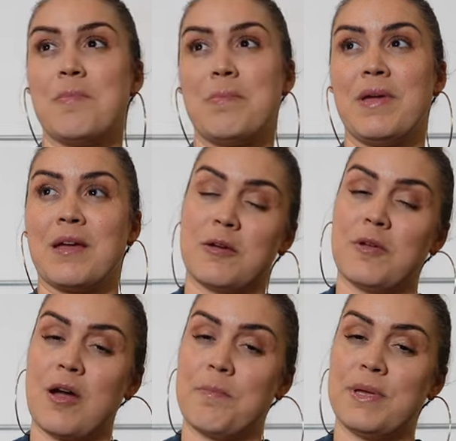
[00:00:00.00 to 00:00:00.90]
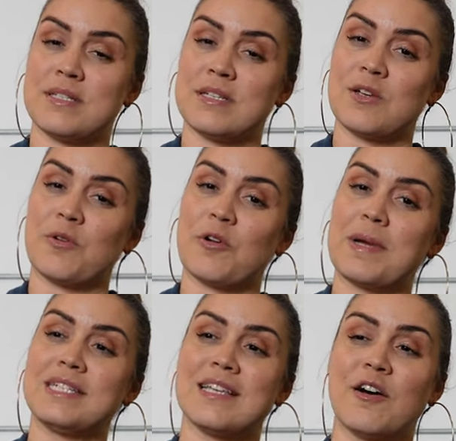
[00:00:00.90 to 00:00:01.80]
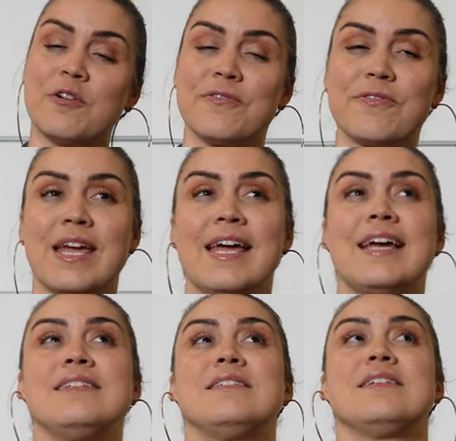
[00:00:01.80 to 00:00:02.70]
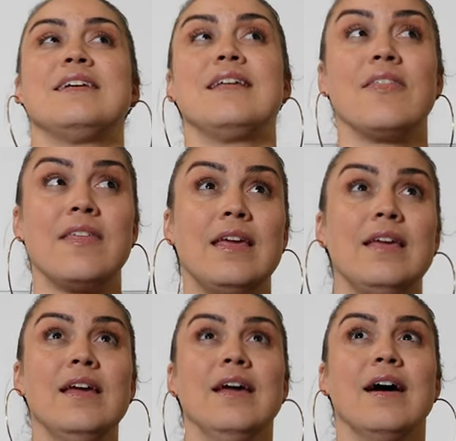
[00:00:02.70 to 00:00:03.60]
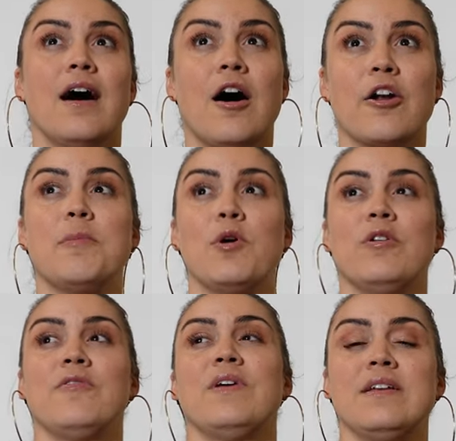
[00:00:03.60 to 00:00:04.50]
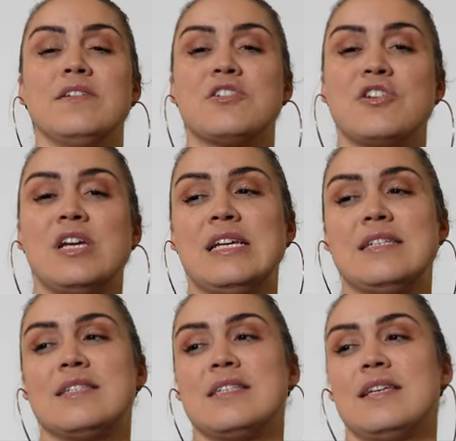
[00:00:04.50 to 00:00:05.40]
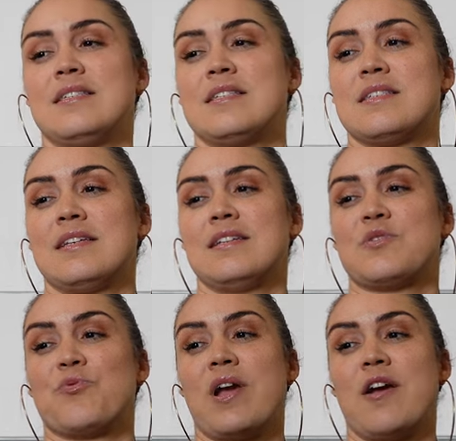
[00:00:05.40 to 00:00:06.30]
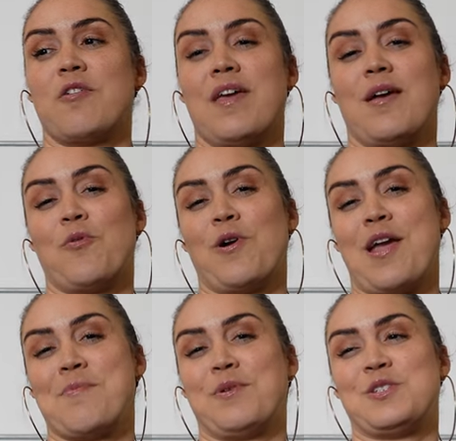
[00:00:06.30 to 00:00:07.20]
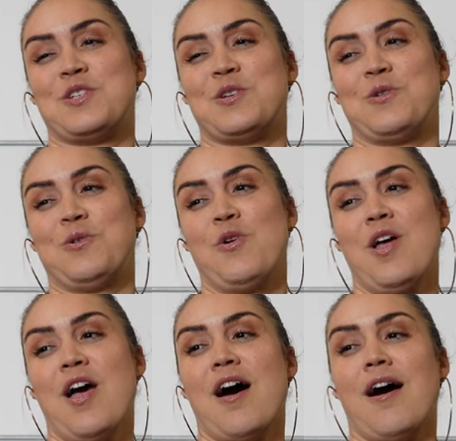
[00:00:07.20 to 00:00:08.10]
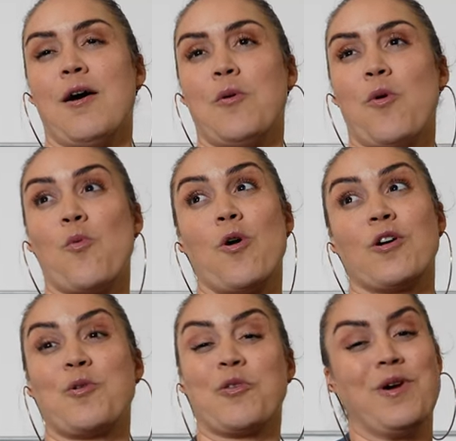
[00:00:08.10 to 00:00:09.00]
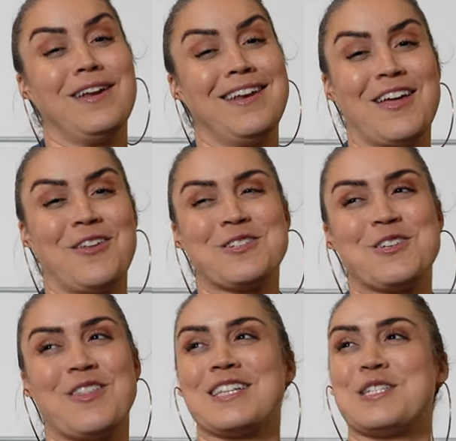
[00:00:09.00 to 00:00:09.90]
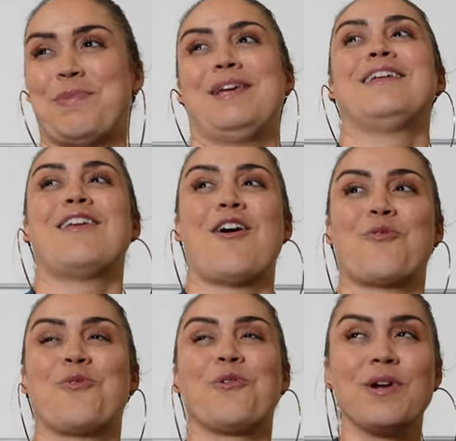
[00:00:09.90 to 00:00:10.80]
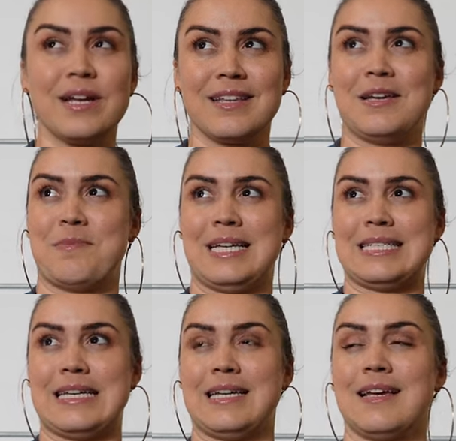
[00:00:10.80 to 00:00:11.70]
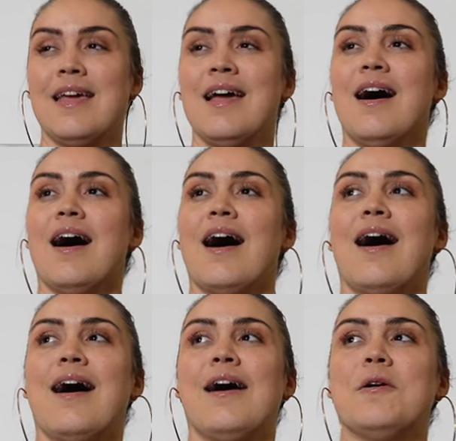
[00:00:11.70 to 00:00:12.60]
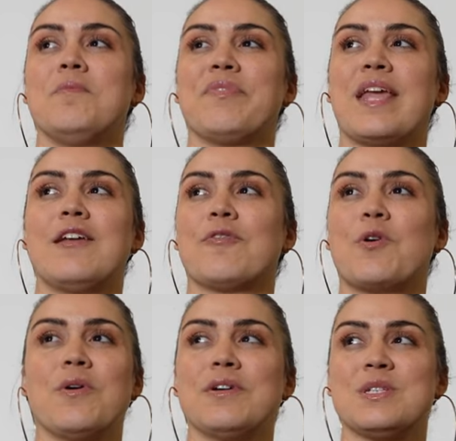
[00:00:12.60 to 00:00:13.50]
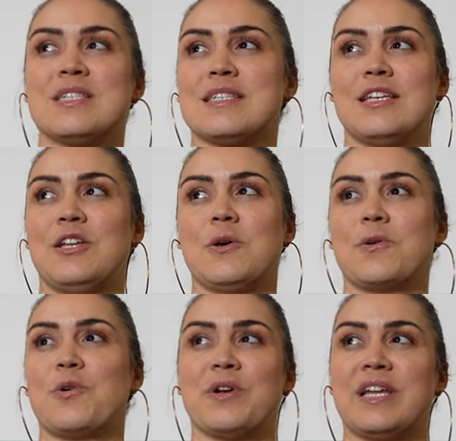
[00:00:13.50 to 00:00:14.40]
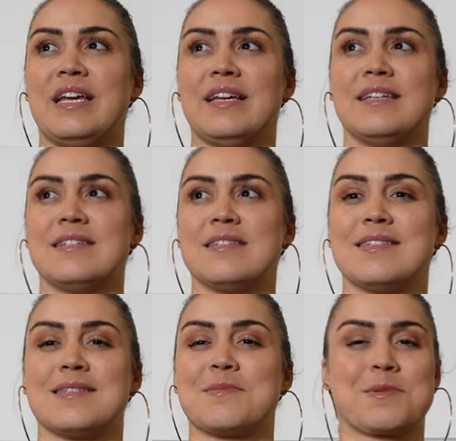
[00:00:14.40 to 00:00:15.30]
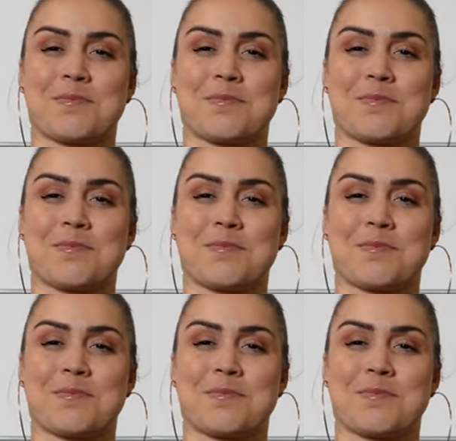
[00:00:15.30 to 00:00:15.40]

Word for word: Me being a, a business owner myself and in the automotive industry is it's it's rare that we're able to uh, work with one another so that's been really amazing um, and of course you know Courtney is